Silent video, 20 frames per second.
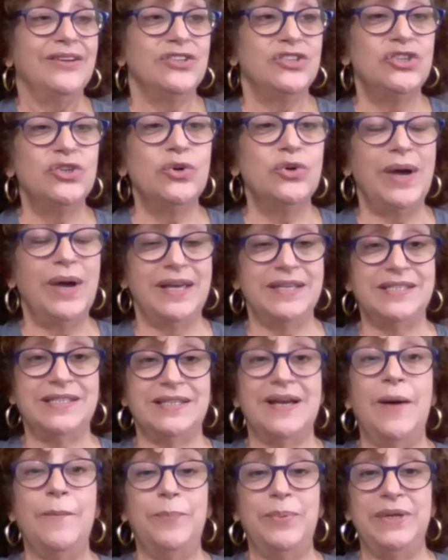US
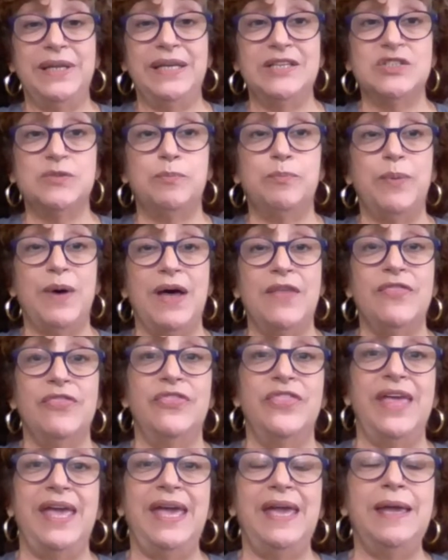companies,
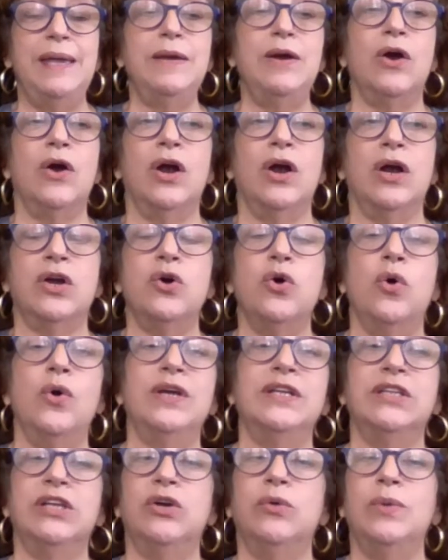but
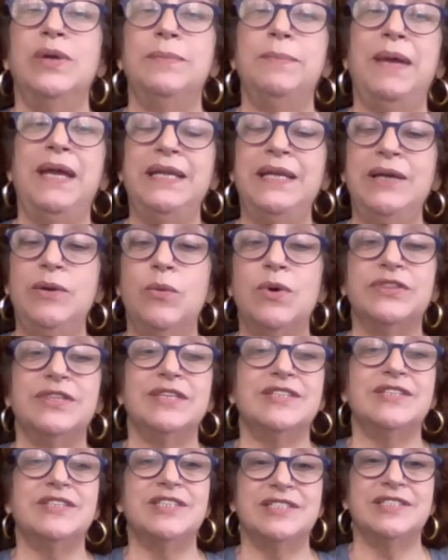they're remaining with
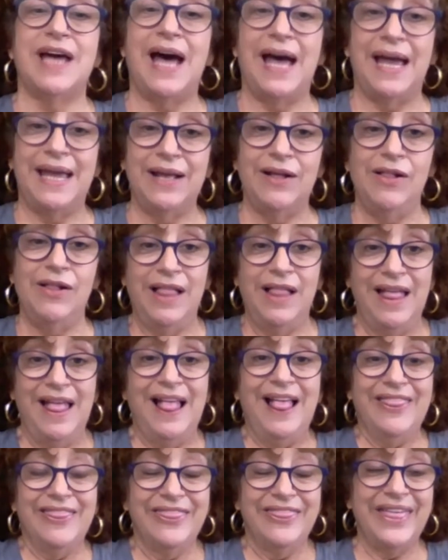the style
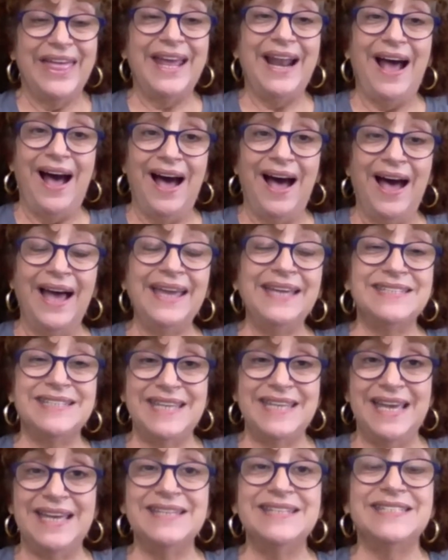that I
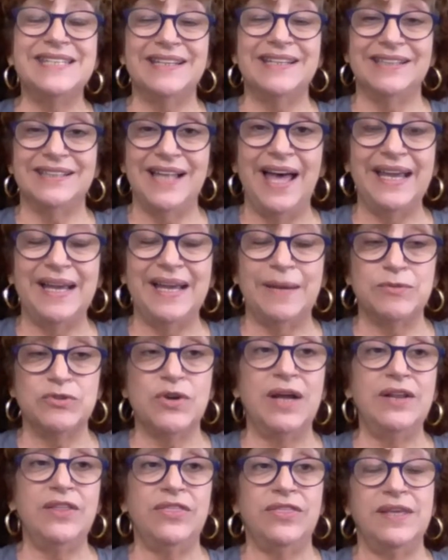tend to like. I'm
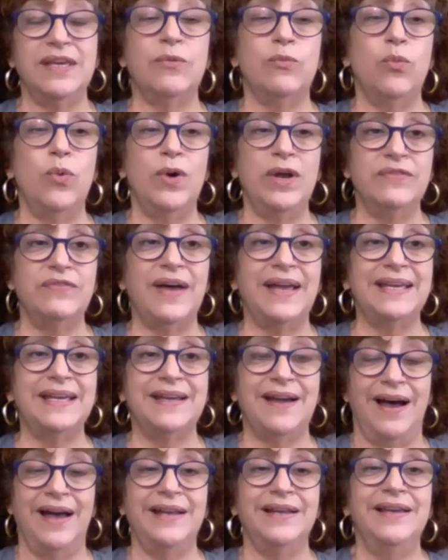trying to think of what have I
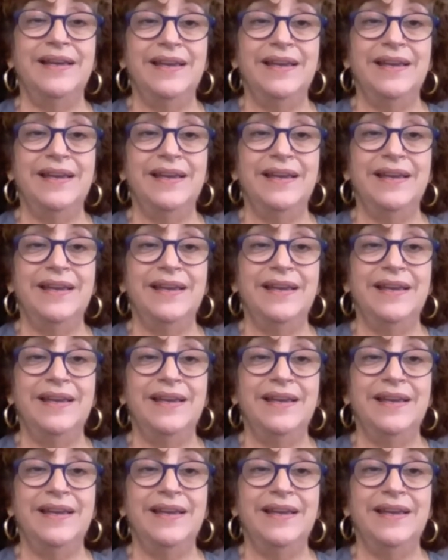got